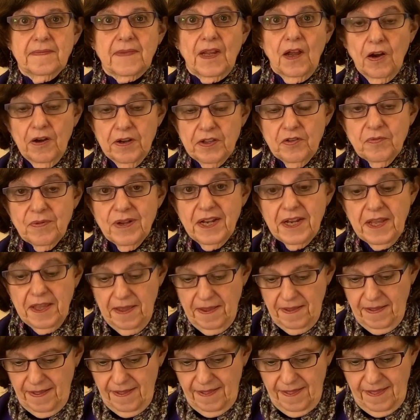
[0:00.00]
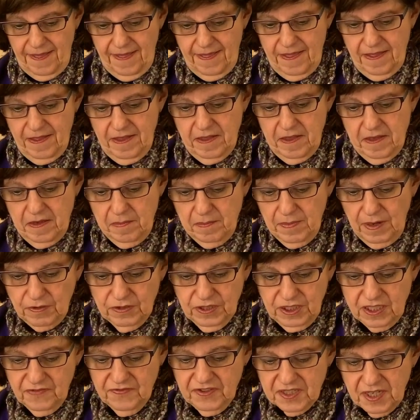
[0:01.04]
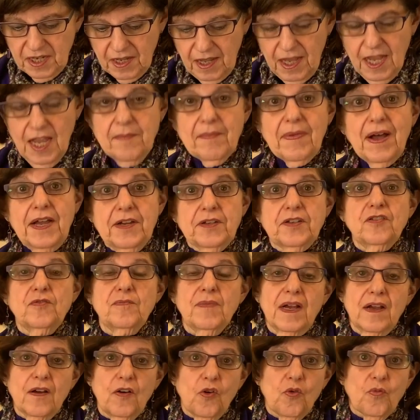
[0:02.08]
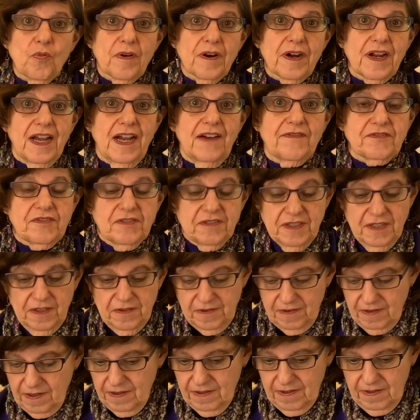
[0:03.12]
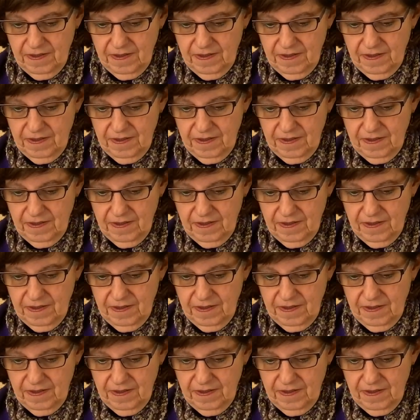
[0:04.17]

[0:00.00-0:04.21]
Are you ready? Most of the time, I do my homework after dinner.